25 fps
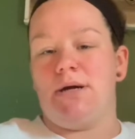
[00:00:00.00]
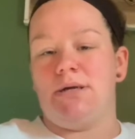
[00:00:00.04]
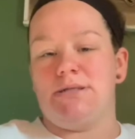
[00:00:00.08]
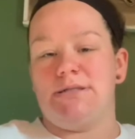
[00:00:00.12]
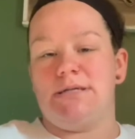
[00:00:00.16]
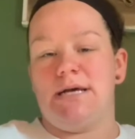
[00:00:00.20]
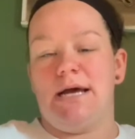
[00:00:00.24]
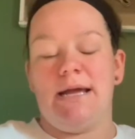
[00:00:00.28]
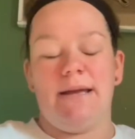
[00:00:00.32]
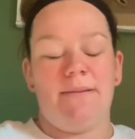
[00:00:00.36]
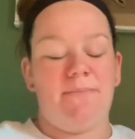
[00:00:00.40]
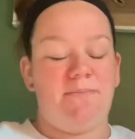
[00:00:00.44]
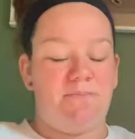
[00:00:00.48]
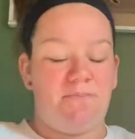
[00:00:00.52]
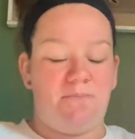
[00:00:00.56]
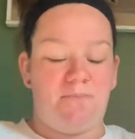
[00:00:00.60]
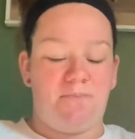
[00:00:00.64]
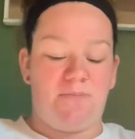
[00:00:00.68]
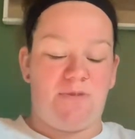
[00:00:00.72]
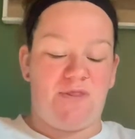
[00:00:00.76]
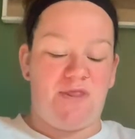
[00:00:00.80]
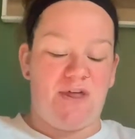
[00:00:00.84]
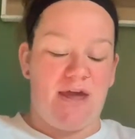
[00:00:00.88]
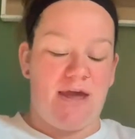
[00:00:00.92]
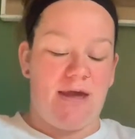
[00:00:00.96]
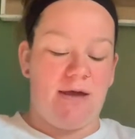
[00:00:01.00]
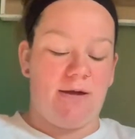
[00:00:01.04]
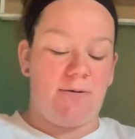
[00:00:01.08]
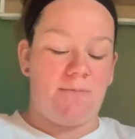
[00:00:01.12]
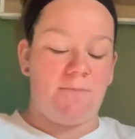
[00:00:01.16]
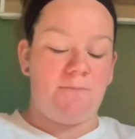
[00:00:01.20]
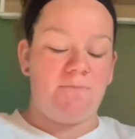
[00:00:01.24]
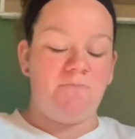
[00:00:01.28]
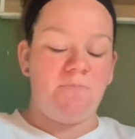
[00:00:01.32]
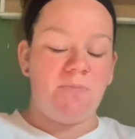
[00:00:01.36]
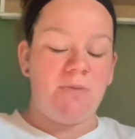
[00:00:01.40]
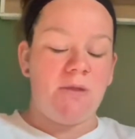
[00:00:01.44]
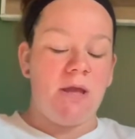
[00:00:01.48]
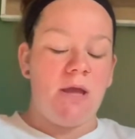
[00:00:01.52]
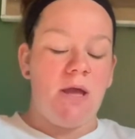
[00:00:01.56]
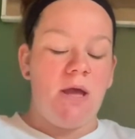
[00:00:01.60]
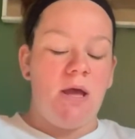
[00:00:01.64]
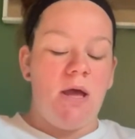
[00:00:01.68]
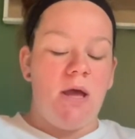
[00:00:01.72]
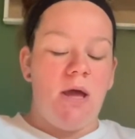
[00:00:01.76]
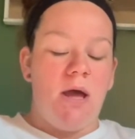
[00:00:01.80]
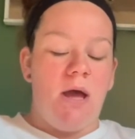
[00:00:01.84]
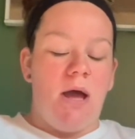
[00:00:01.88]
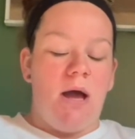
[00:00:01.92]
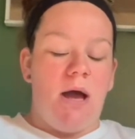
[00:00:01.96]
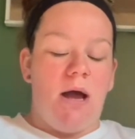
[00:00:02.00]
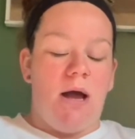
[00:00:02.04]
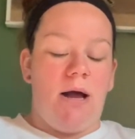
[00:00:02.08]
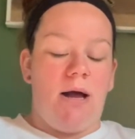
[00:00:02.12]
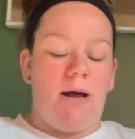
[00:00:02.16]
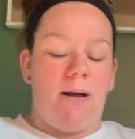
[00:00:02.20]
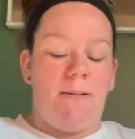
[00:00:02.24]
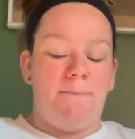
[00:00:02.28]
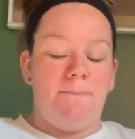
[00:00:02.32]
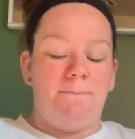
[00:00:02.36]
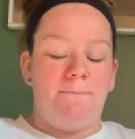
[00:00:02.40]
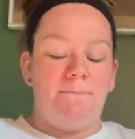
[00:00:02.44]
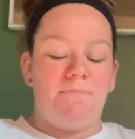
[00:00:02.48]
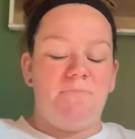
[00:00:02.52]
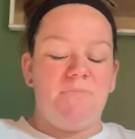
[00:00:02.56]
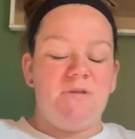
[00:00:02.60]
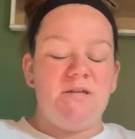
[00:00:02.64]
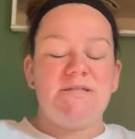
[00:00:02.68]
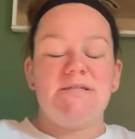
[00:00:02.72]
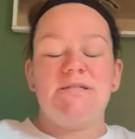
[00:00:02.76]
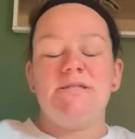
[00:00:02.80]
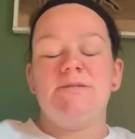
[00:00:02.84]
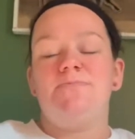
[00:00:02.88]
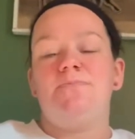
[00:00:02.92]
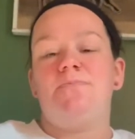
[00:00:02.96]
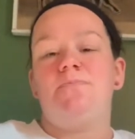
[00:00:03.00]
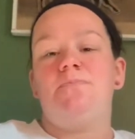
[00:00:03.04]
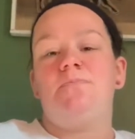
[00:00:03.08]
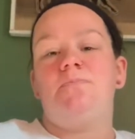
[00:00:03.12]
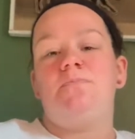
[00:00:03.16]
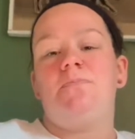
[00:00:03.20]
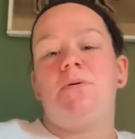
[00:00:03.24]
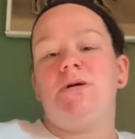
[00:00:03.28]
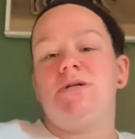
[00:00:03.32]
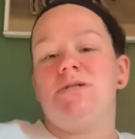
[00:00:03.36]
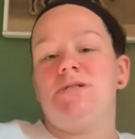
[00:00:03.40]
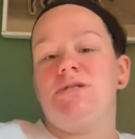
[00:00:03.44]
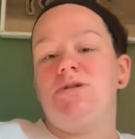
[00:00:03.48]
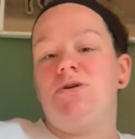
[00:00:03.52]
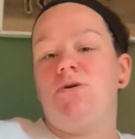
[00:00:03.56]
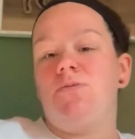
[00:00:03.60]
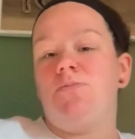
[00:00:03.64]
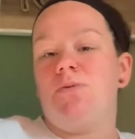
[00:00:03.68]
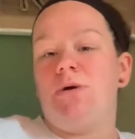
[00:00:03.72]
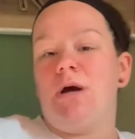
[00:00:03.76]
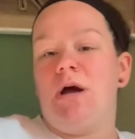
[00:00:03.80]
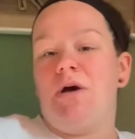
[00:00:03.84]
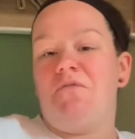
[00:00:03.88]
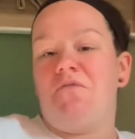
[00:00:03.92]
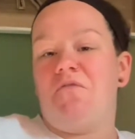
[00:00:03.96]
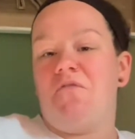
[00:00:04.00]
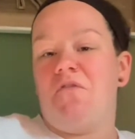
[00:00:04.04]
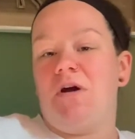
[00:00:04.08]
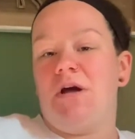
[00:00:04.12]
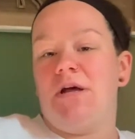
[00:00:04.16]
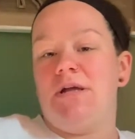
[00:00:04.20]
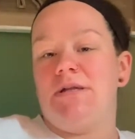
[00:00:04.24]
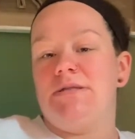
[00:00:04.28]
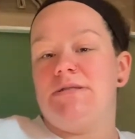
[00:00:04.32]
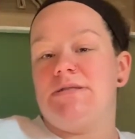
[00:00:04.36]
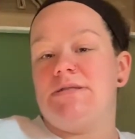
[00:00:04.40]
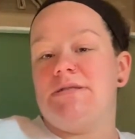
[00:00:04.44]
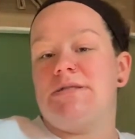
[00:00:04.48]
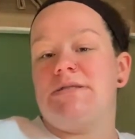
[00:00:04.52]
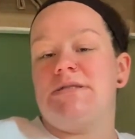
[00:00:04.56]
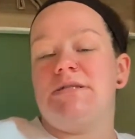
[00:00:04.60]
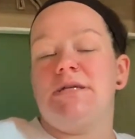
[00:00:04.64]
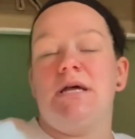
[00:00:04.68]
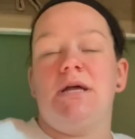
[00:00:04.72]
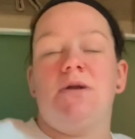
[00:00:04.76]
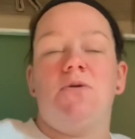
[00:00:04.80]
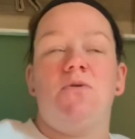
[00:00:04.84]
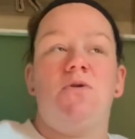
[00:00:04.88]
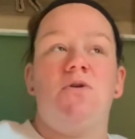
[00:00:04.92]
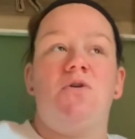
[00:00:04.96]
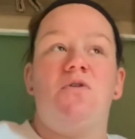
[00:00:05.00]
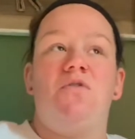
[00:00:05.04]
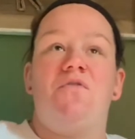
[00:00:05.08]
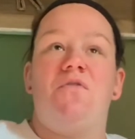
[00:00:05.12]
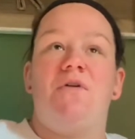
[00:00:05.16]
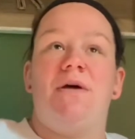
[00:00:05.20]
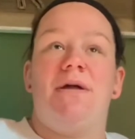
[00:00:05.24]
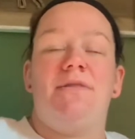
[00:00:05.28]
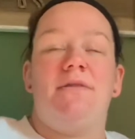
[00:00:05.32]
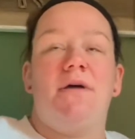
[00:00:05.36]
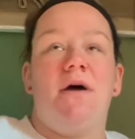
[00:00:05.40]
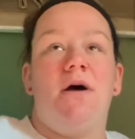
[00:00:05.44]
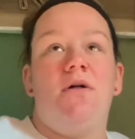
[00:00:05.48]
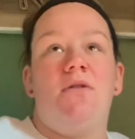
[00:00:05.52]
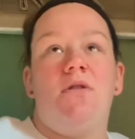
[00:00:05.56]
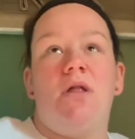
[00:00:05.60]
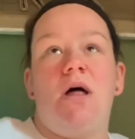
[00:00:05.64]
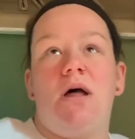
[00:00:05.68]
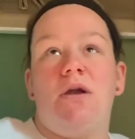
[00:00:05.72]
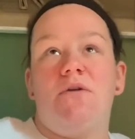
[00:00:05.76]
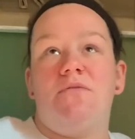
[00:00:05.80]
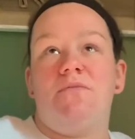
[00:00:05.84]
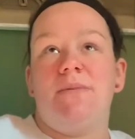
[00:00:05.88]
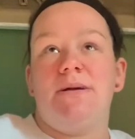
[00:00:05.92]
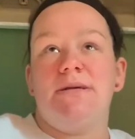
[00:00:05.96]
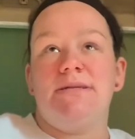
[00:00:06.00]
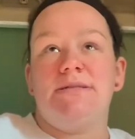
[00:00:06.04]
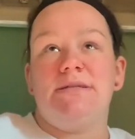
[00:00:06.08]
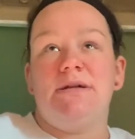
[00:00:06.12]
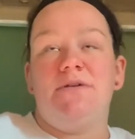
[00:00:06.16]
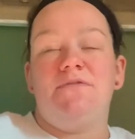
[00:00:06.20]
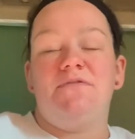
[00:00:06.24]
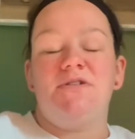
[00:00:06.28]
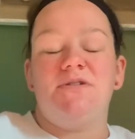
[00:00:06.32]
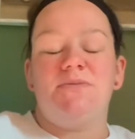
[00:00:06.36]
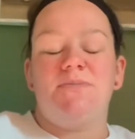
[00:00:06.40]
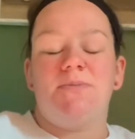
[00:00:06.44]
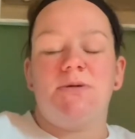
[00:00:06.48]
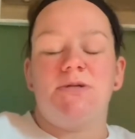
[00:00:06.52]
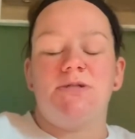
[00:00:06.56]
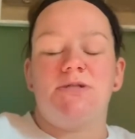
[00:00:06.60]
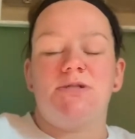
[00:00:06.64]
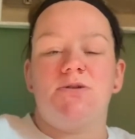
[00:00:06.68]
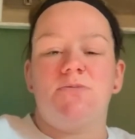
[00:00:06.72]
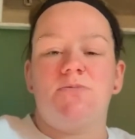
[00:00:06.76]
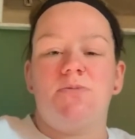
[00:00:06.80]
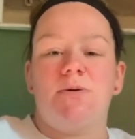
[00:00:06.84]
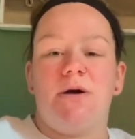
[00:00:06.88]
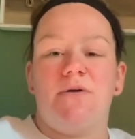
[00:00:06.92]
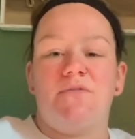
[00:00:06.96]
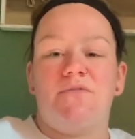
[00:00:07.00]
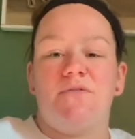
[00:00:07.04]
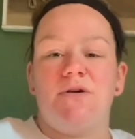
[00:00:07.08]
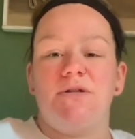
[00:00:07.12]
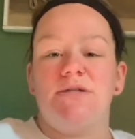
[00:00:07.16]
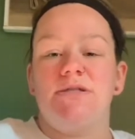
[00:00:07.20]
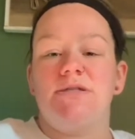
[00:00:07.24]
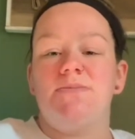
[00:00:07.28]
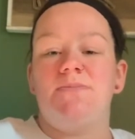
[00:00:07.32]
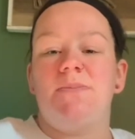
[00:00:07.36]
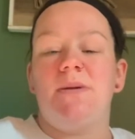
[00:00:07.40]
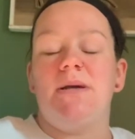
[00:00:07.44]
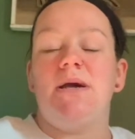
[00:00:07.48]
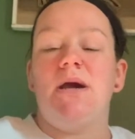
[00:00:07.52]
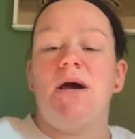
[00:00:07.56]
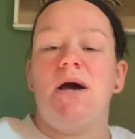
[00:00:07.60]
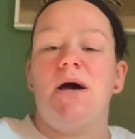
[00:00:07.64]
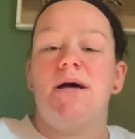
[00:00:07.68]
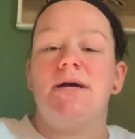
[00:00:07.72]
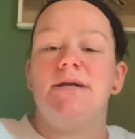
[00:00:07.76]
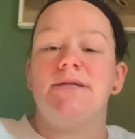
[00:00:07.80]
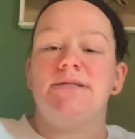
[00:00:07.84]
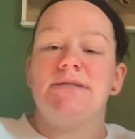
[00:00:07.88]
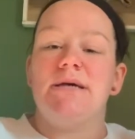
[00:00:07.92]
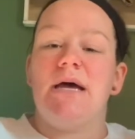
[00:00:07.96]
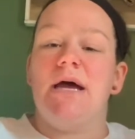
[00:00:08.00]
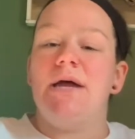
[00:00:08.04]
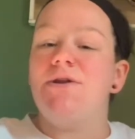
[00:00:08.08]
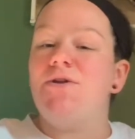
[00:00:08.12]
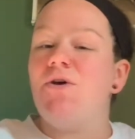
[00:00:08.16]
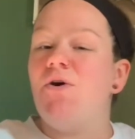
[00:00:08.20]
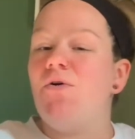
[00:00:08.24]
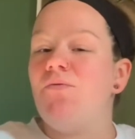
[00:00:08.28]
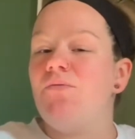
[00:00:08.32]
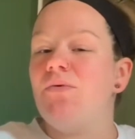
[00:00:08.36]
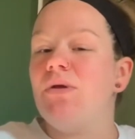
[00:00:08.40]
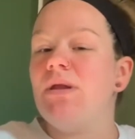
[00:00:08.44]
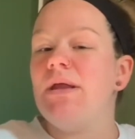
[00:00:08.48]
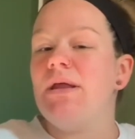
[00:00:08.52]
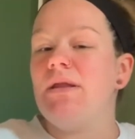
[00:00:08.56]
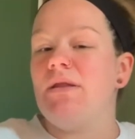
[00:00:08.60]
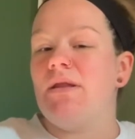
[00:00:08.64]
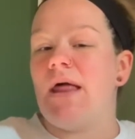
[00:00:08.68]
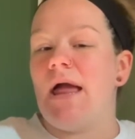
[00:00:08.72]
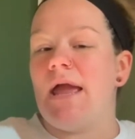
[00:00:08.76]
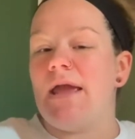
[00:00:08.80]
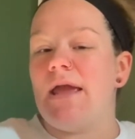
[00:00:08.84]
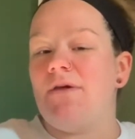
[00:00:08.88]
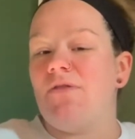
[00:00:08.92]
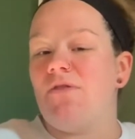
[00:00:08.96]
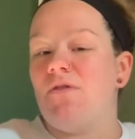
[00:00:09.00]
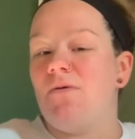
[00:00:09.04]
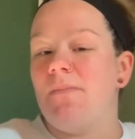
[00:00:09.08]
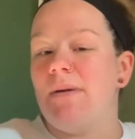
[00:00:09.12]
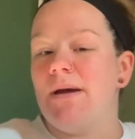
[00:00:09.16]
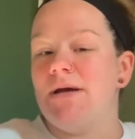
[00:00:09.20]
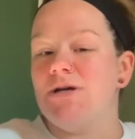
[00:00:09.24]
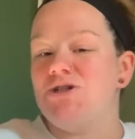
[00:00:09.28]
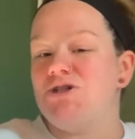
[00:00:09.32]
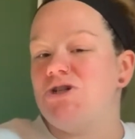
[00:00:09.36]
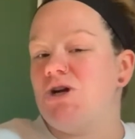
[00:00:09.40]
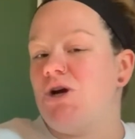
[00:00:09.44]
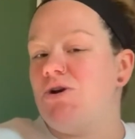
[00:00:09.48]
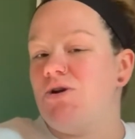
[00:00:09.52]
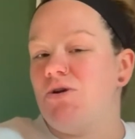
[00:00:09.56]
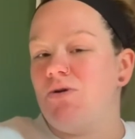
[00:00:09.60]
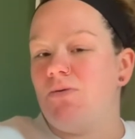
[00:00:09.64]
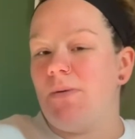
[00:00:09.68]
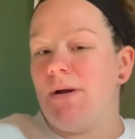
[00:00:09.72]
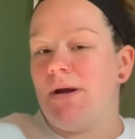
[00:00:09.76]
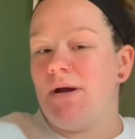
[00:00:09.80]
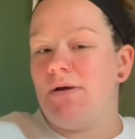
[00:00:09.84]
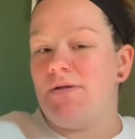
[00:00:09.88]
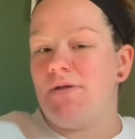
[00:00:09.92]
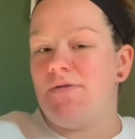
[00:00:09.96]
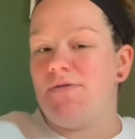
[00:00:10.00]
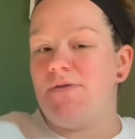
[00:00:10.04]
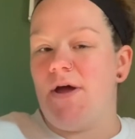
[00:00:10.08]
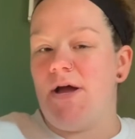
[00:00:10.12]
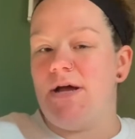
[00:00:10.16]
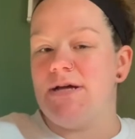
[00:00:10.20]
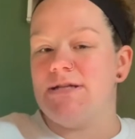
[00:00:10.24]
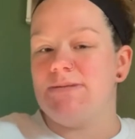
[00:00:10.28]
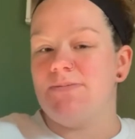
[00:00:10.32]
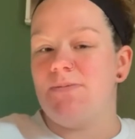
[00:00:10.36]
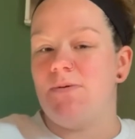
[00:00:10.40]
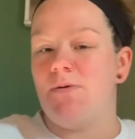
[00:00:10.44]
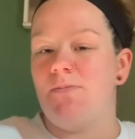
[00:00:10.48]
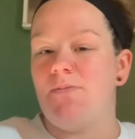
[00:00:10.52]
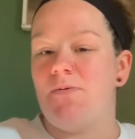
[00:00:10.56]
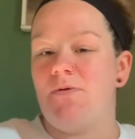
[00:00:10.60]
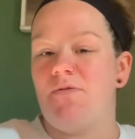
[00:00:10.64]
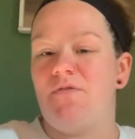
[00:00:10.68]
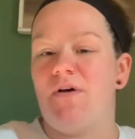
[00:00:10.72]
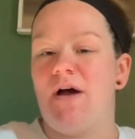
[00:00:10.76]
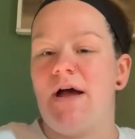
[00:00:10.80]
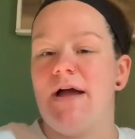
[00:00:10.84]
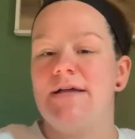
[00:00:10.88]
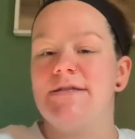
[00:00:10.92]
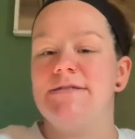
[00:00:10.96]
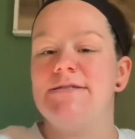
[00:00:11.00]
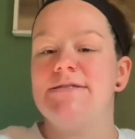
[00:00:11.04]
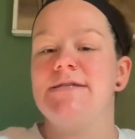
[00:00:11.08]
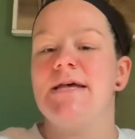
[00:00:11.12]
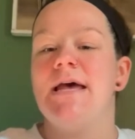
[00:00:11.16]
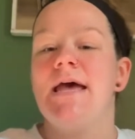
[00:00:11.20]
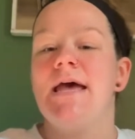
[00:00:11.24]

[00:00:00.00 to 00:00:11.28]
type thing. This is personal preference, and you'll find that a lot of my stuff is personal preference because I don't really like the mesh underwear that the hospital provides,